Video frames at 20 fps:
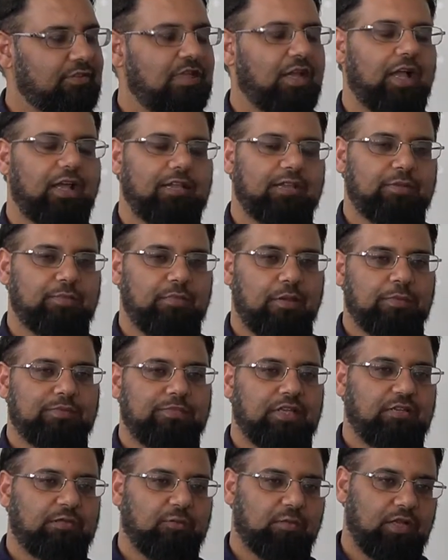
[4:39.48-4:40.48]
And the Imam
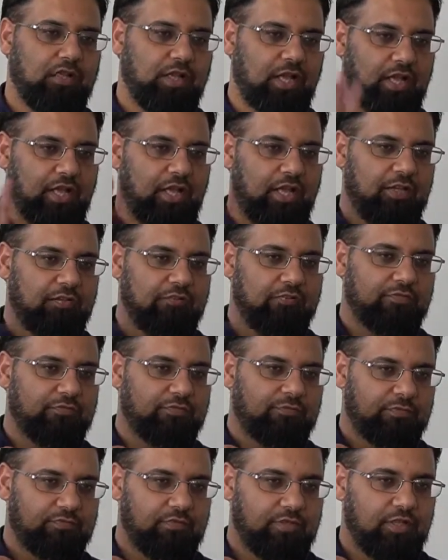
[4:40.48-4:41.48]
said, well, I have
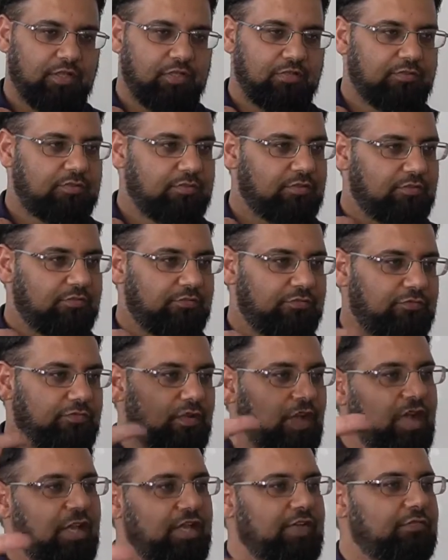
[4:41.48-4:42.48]

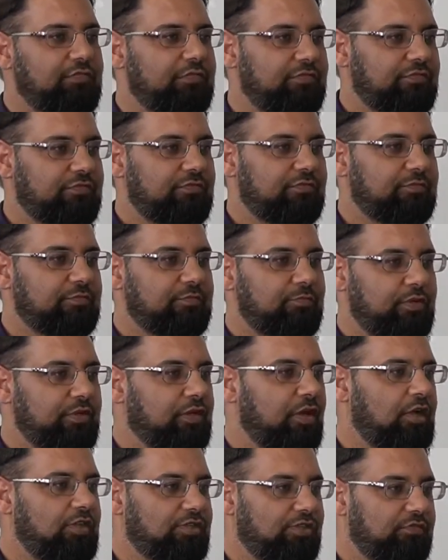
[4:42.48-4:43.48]
5-point
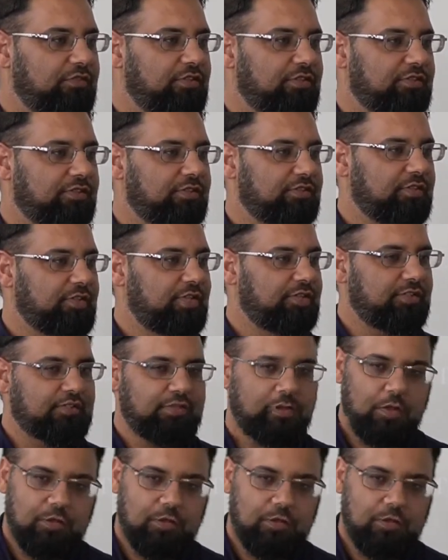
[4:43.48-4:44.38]
answer for this. Yes?